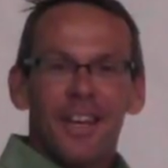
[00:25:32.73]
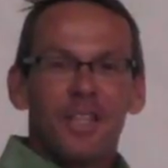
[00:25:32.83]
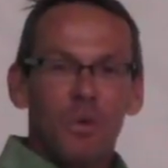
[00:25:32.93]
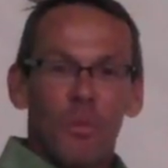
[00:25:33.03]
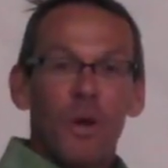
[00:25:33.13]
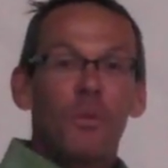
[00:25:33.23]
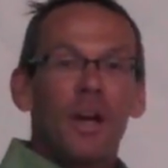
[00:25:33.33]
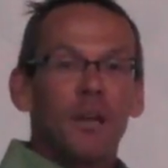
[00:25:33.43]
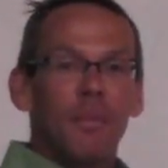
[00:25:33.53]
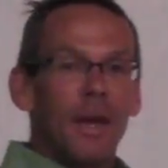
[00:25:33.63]
Because what we
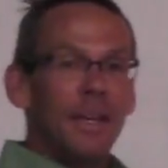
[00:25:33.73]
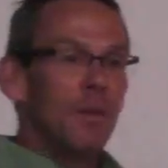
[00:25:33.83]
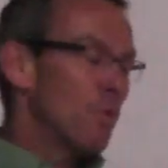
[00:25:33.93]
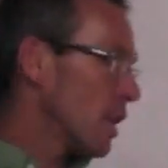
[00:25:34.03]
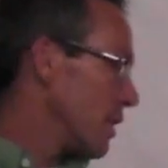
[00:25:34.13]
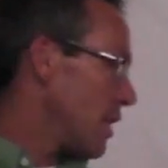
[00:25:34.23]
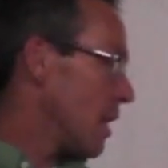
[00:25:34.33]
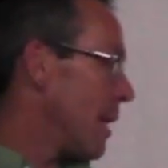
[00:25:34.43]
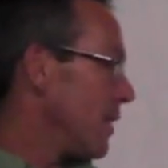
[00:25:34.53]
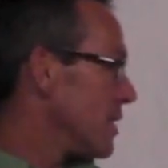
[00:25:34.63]
recommend, and we're going to
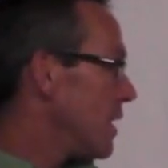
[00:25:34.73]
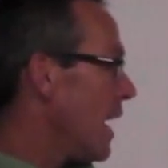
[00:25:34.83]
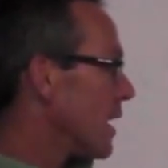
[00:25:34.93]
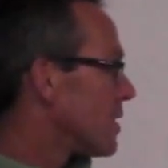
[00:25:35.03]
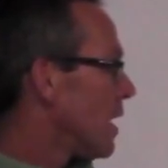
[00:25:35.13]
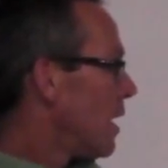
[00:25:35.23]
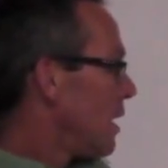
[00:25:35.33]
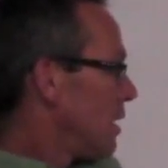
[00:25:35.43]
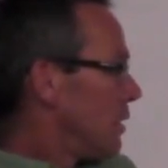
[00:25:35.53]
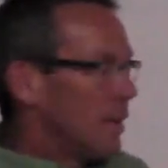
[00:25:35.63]
talk about this next,
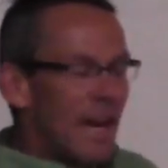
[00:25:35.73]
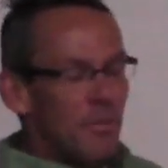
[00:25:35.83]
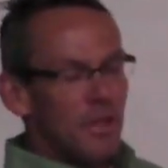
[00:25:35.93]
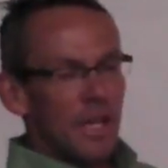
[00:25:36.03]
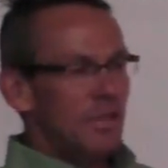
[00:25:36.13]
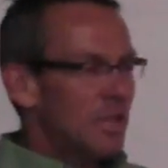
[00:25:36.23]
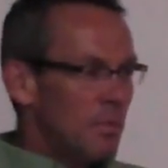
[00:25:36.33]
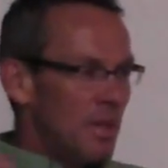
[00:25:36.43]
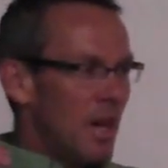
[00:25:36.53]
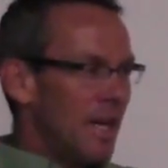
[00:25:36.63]
everybody's like,
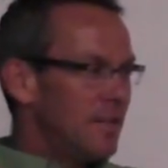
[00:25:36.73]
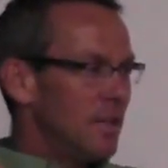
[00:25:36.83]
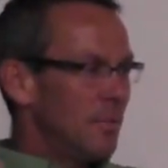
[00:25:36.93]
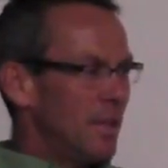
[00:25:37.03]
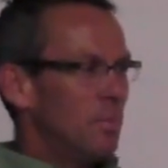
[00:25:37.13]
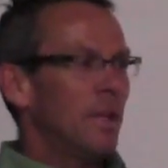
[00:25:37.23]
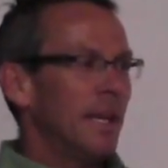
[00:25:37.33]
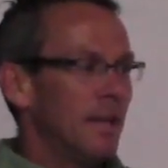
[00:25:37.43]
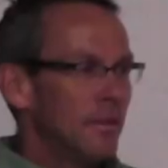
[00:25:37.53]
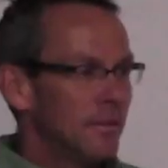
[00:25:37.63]
send me the ideal meal
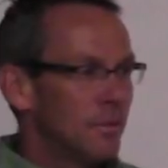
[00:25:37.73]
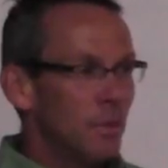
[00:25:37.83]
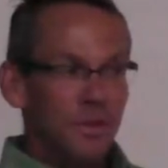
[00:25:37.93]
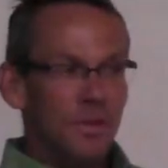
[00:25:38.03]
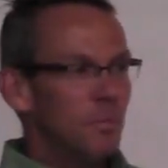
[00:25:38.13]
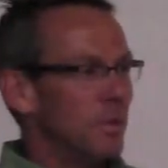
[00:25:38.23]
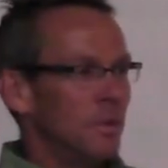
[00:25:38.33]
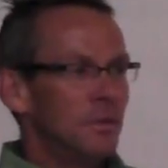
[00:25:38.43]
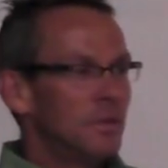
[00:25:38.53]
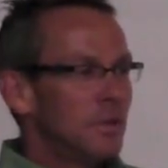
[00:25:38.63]
plan. Real simple.
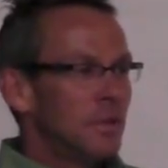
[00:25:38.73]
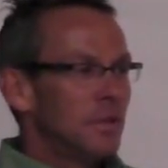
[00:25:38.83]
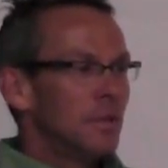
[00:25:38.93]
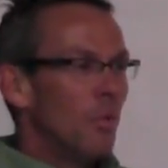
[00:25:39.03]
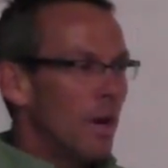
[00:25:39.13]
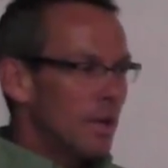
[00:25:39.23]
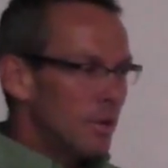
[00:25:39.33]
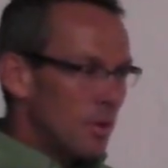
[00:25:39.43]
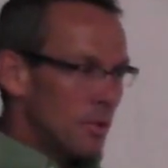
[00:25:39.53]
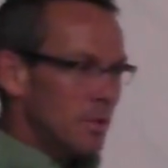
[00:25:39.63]
Walk in
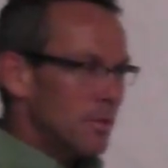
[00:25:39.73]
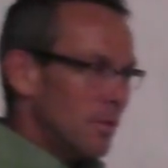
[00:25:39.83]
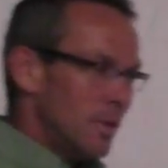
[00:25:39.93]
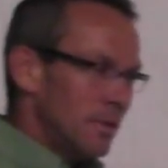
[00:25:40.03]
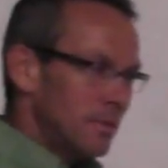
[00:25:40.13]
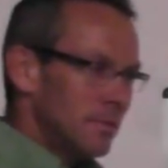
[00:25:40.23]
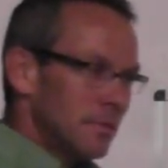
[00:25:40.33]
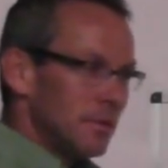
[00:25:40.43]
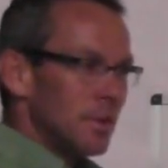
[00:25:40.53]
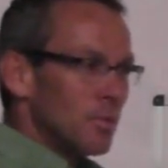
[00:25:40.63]
the grocery store,
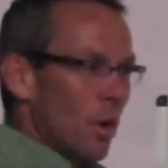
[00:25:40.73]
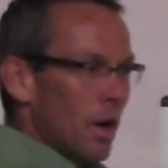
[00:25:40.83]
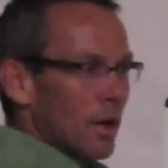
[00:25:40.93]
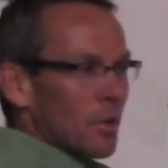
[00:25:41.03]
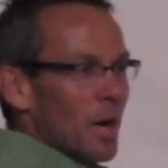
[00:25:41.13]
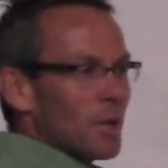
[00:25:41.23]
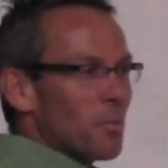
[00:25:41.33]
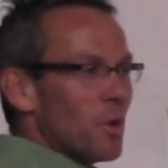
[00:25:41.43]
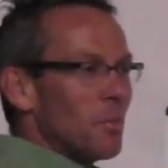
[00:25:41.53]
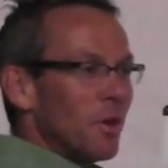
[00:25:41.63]
just walk around
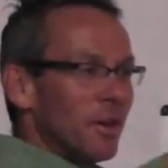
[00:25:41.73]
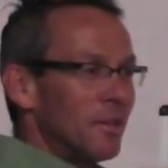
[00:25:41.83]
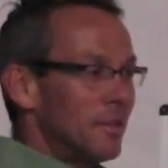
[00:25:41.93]
the perimeter,